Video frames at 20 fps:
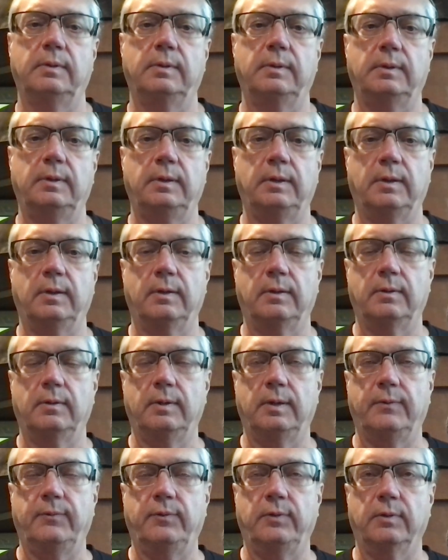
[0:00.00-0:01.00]

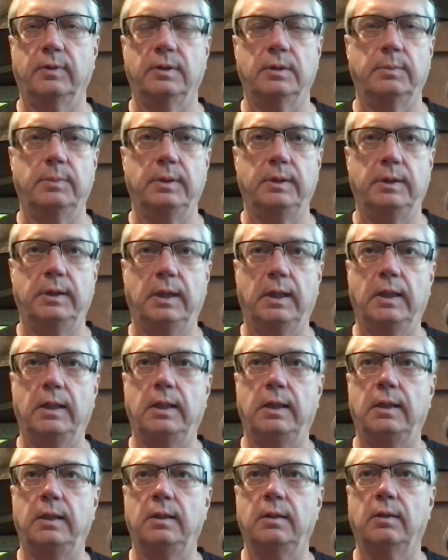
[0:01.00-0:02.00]
if you're in the
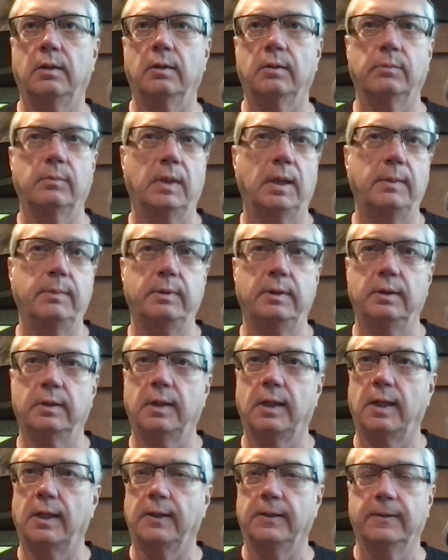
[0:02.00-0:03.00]
beginning or maybe
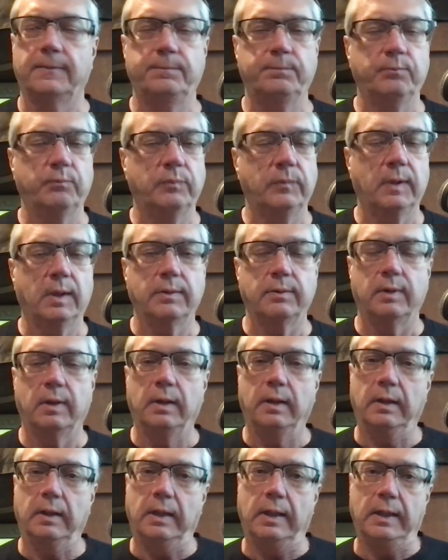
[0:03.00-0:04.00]
like the
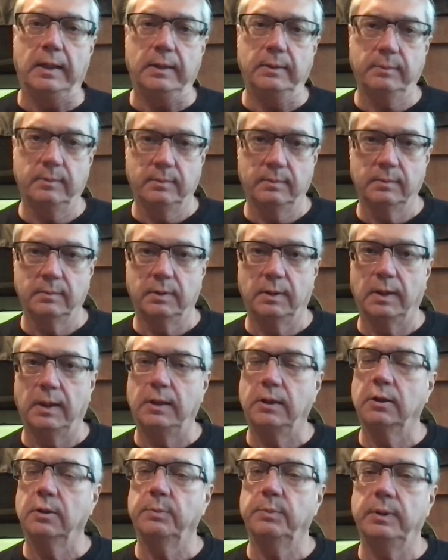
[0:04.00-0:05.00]

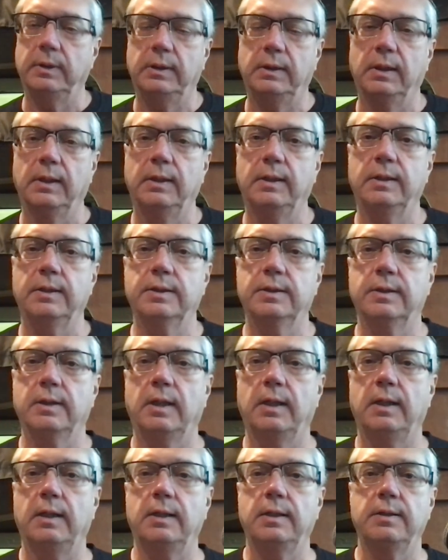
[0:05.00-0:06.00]
later beginning
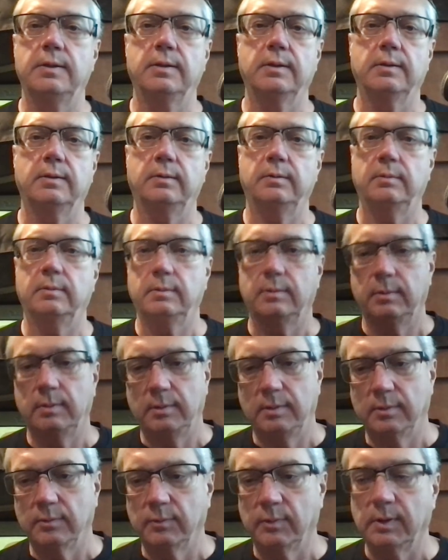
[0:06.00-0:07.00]
stage and
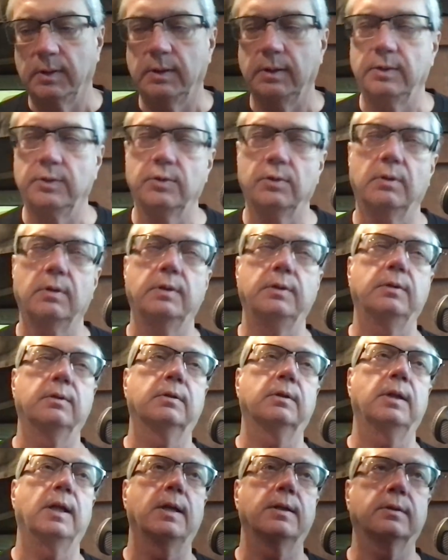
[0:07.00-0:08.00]
you're really enjoying your
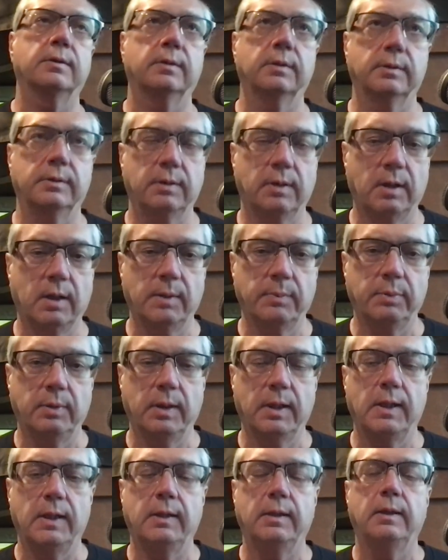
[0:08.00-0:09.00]
classical guitar
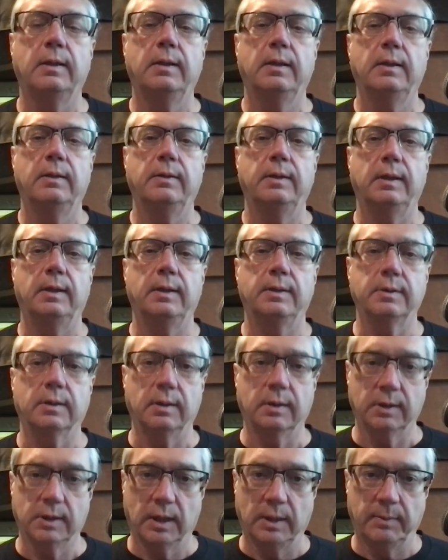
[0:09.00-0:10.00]
playing, that it's going
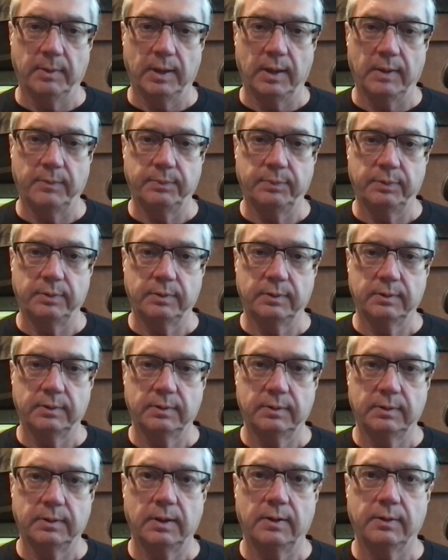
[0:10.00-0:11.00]
to come up,
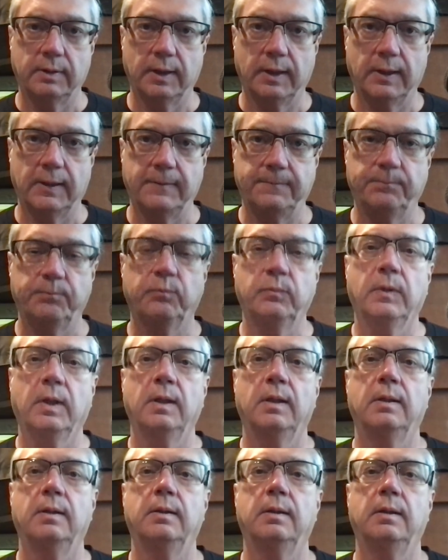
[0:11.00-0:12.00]
okay?
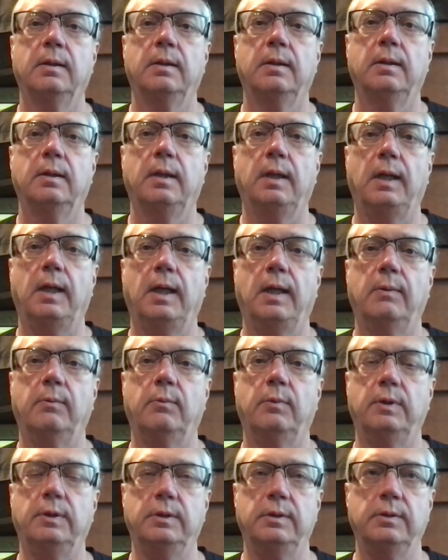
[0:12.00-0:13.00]
And
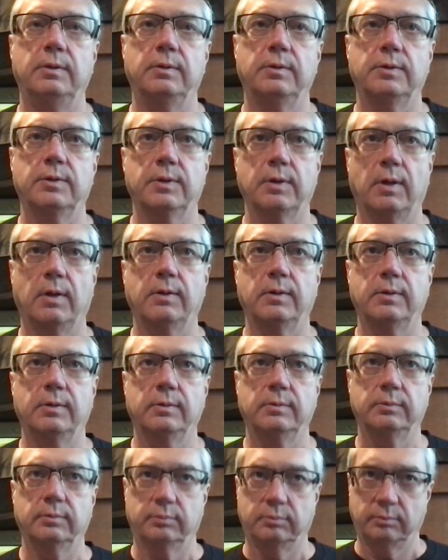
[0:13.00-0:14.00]
when you start to